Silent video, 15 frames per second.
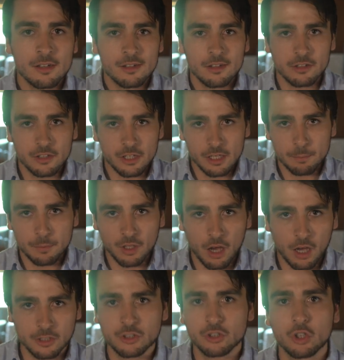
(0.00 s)
your deep
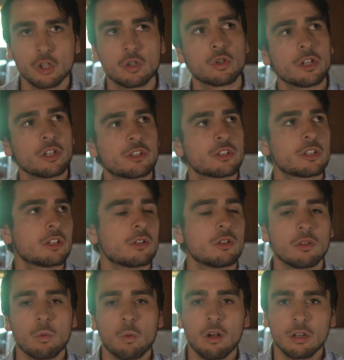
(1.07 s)
dark secret to
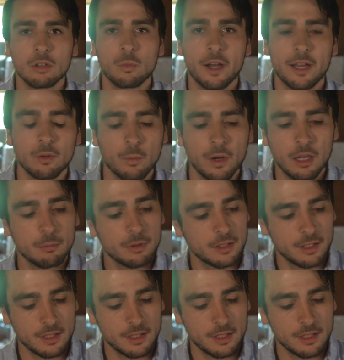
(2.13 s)
the World Wide Web.